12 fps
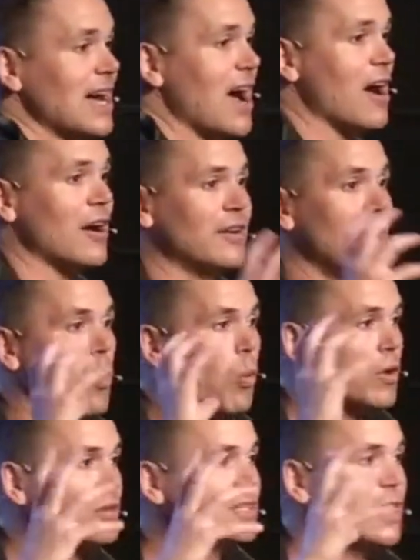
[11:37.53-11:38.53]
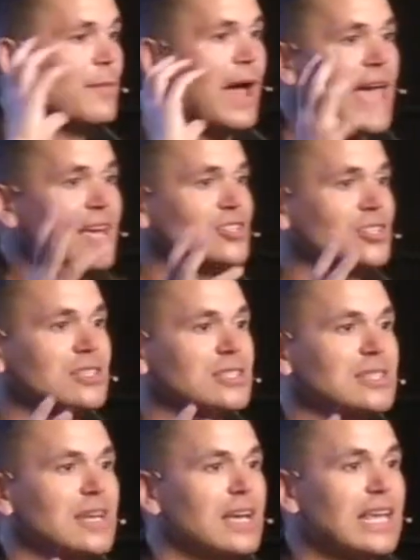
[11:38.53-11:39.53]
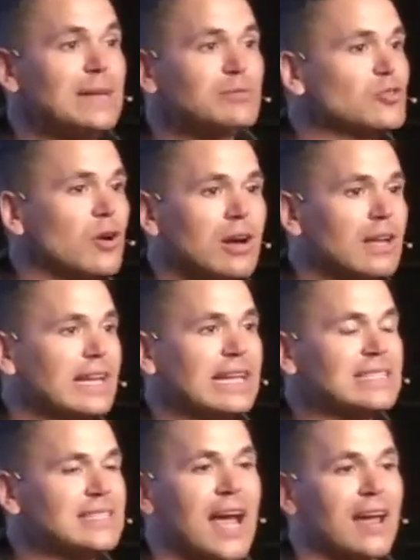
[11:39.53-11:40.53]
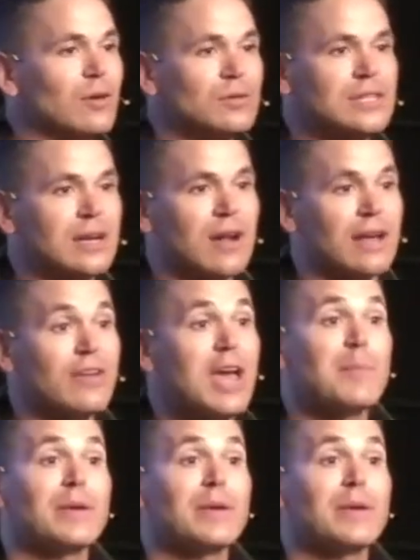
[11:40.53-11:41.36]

and tired, worked up, anxious, keep struggling in cycles in our life